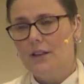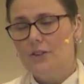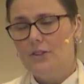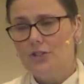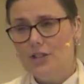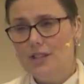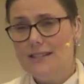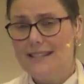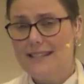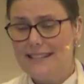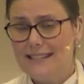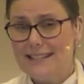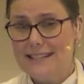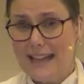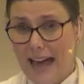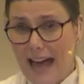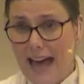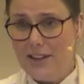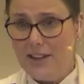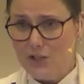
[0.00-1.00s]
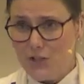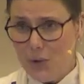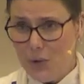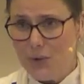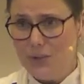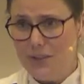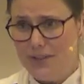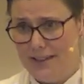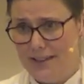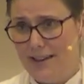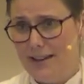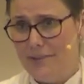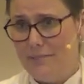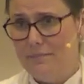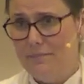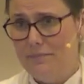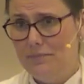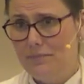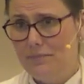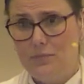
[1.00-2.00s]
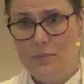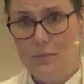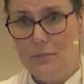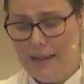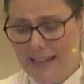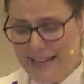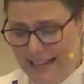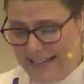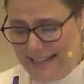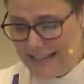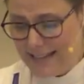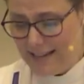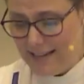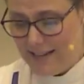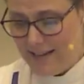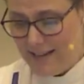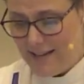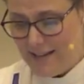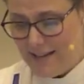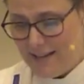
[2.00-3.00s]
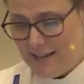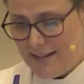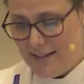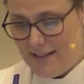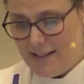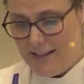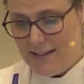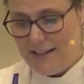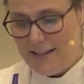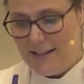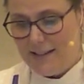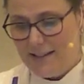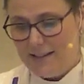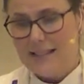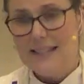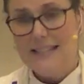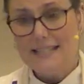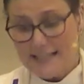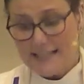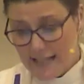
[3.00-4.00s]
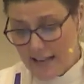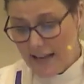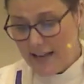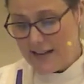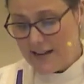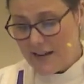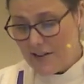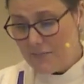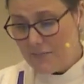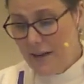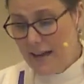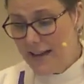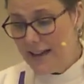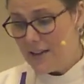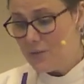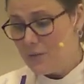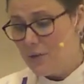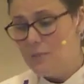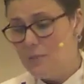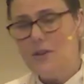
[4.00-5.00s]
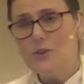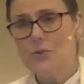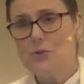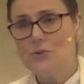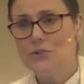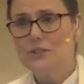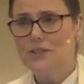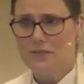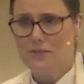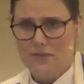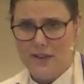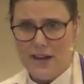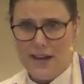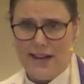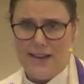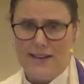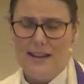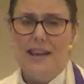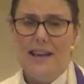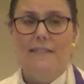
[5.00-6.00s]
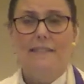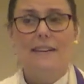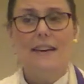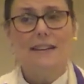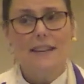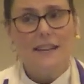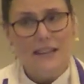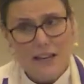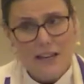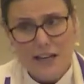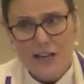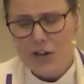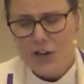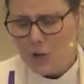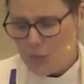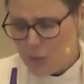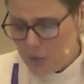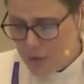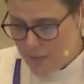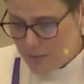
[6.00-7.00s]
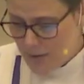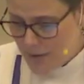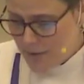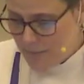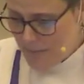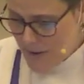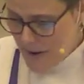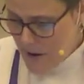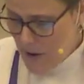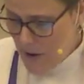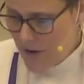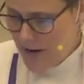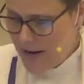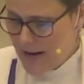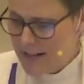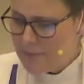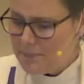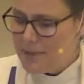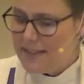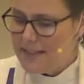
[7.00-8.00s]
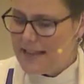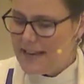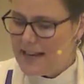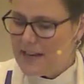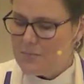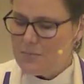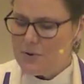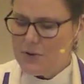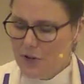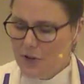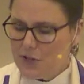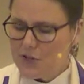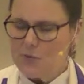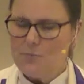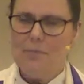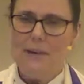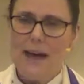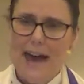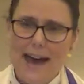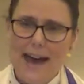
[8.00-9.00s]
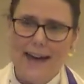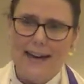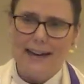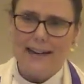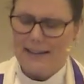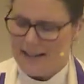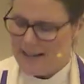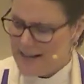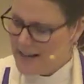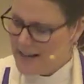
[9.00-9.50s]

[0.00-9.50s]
Jesus had told them repeatedly that the Son of Man would be crucified, that he would be buried, but they'd push back,